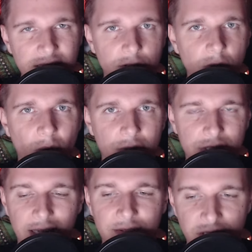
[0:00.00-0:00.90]
nuanced
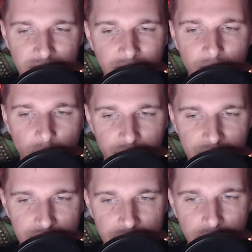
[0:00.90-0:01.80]
understanding of
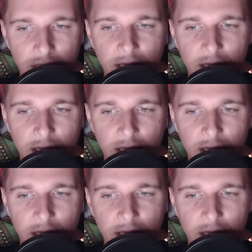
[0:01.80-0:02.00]
SE